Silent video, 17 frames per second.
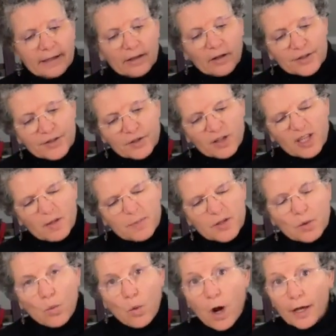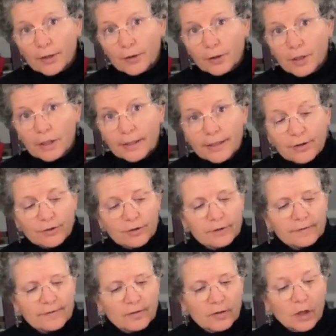It also keeps the water cleaner
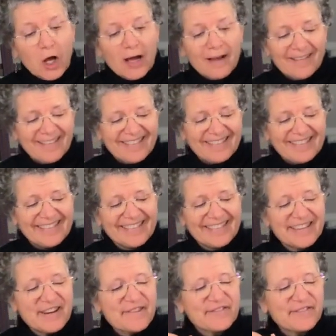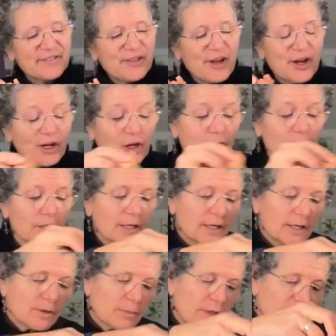for longer.
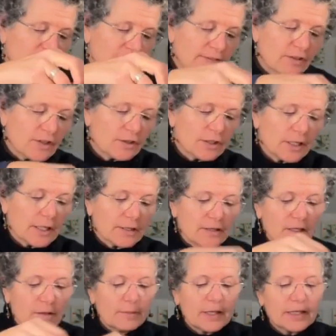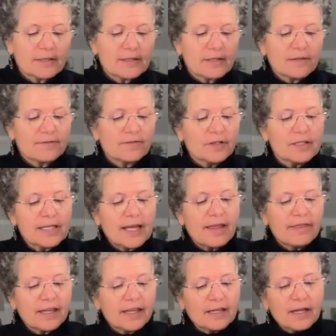Believe it or not, that makes a difference.
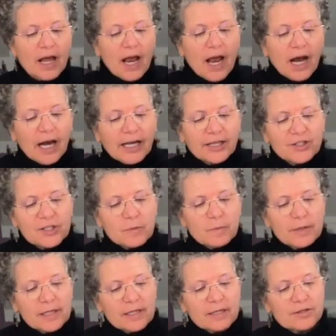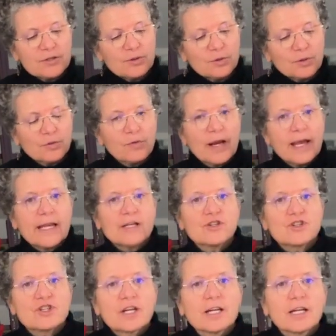And then I just begin to
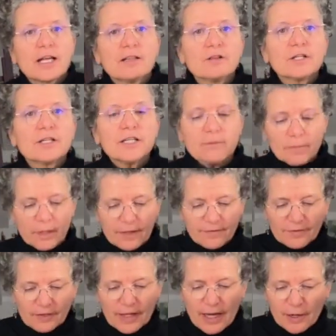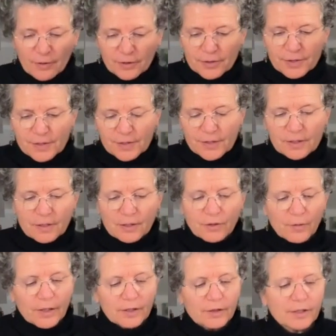arrange, and I look at my flowers. You
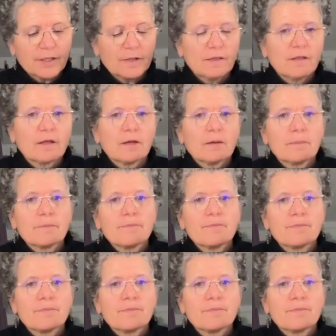know, I look at them